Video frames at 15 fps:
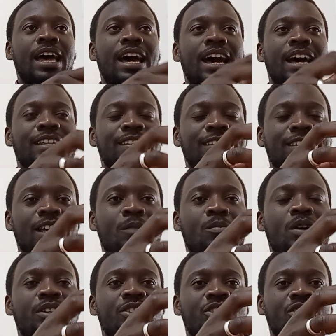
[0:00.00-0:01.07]
As
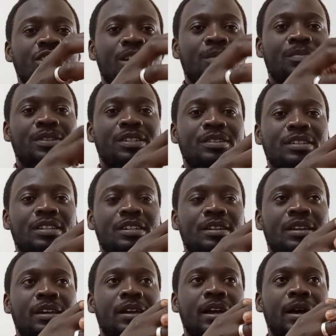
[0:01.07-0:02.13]
someone shaped
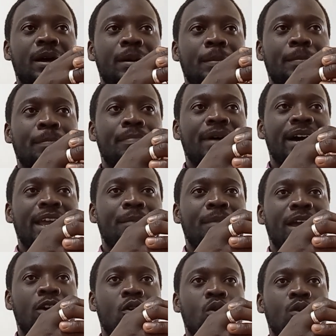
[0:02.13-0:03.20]
by
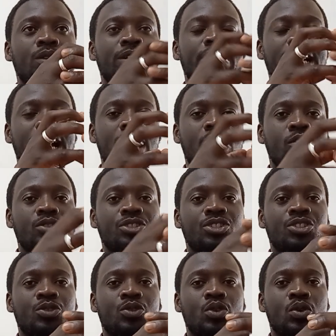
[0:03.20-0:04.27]
my own
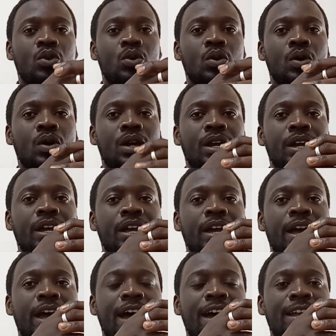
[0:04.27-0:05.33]
cultural
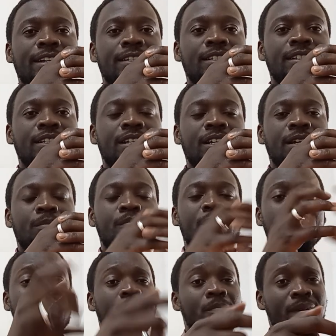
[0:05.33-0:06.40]
and by
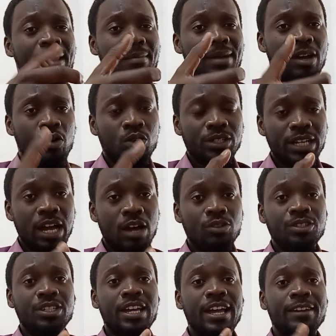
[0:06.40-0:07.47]
my own
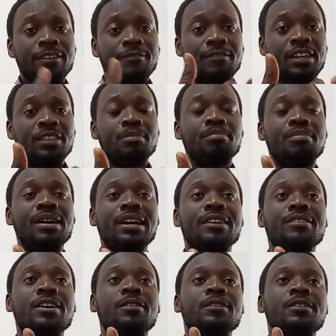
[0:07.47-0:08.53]
culture and faith
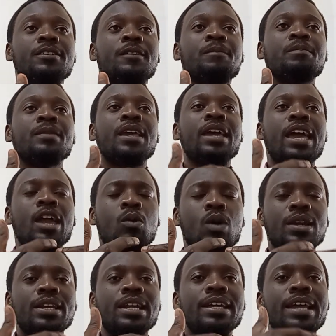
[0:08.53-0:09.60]
background, I
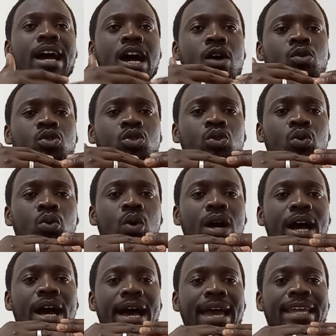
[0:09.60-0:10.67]
wondered, how do
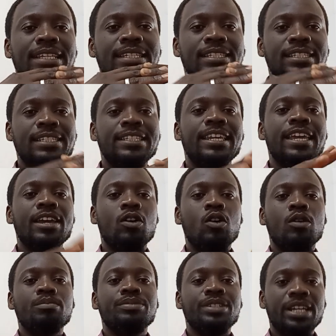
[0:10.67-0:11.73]
I stay
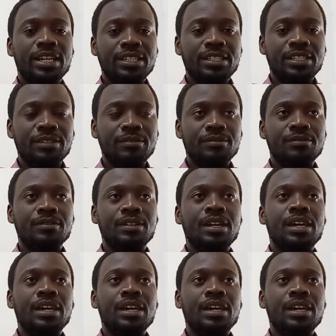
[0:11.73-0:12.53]
objective